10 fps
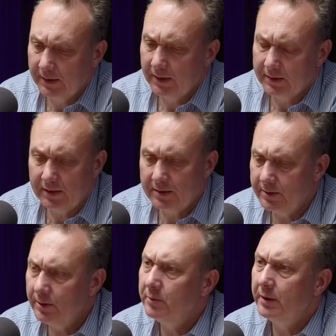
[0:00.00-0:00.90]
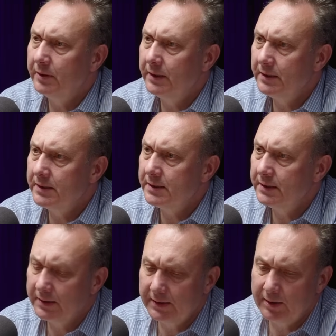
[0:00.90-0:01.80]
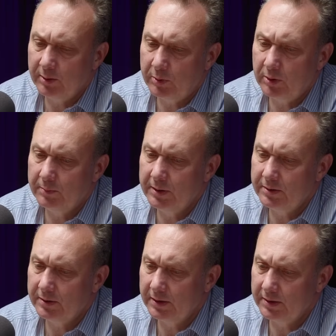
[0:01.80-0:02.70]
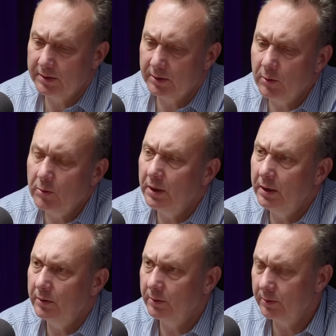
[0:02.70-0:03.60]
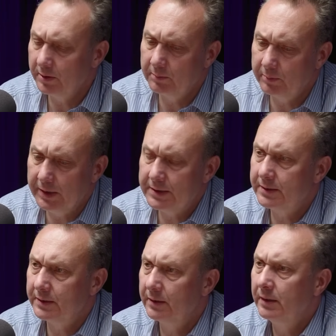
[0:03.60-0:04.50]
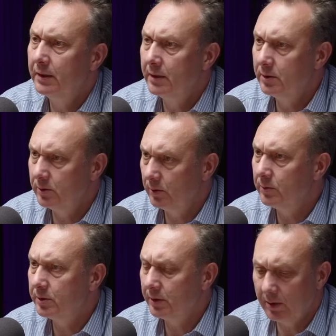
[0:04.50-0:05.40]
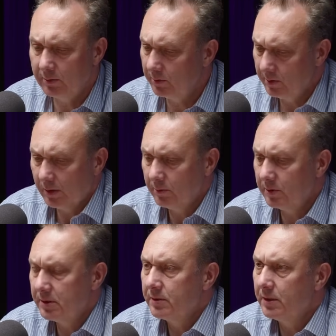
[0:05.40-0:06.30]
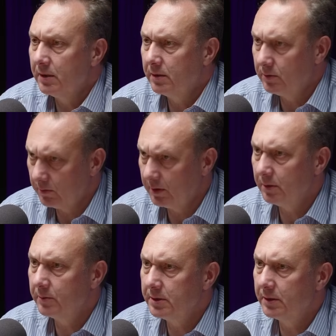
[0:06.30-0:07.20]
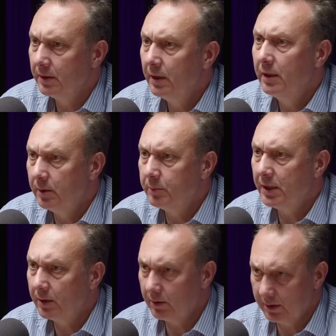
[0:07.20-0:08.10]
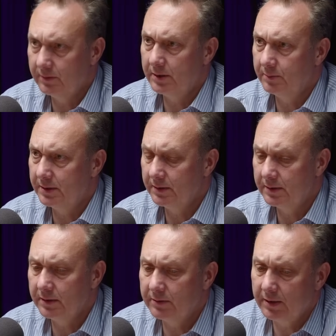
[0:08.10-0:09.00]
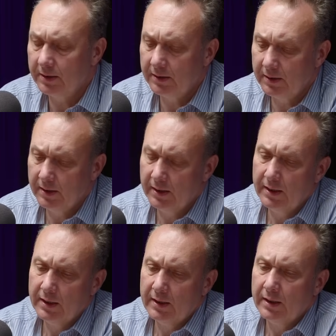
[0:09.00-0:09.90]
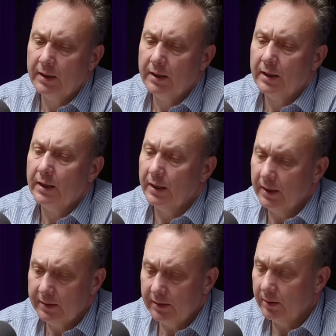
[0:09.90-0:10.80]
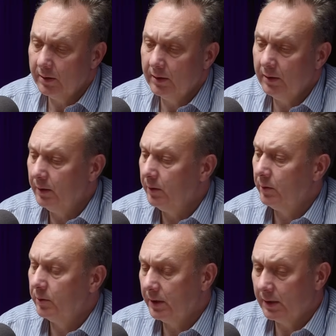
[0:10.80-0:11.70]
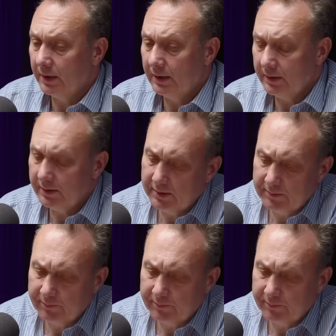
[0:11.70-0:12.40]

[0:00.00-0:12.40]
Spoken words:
there is no evidence that the prohibition is only or the best solution how the society should deal with the psychoactive substances, right? And on the other hand,